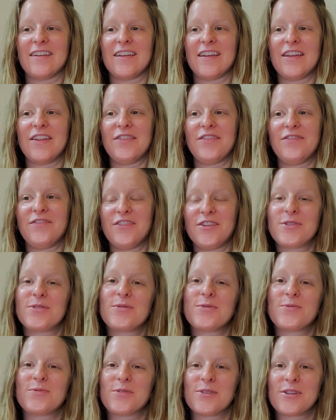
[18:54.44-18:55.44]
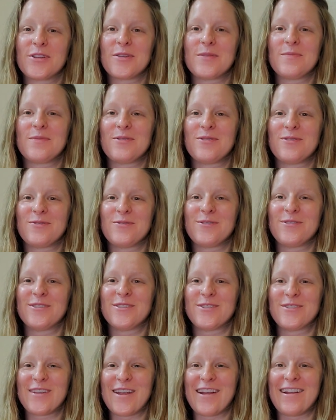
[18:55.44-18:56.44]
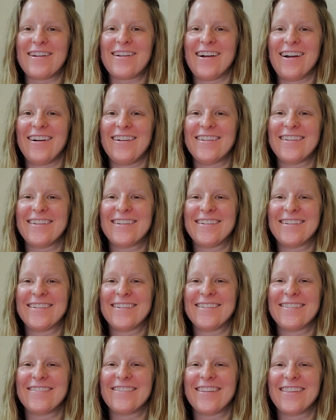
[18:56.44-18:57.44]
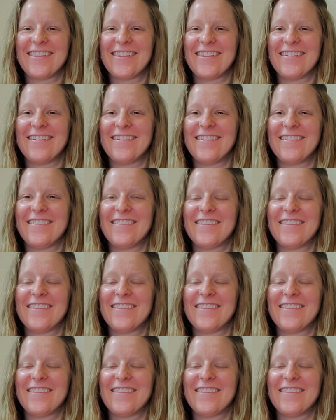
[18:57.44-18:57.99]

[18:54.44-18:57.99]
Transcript: it feels really beautiful to share it all with you.